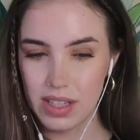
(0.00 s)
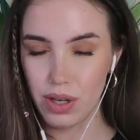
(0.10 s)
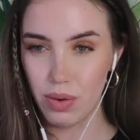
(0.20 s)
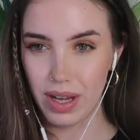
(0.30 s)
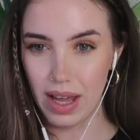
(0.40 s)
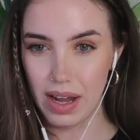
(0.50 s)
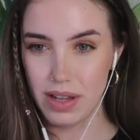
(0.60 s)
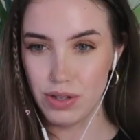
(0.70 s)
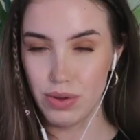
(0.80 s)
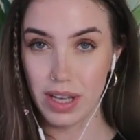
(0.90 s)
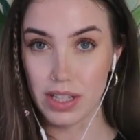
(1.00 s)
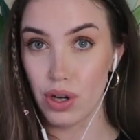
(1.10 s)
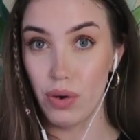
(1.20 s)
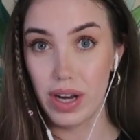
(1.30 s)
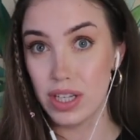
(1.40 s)
And so again, I do think it's
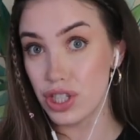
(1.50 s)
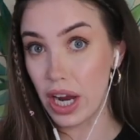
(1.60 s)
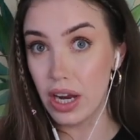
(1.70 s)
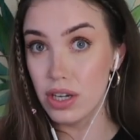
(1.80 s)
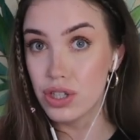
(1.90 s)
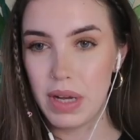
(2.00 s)
already changed,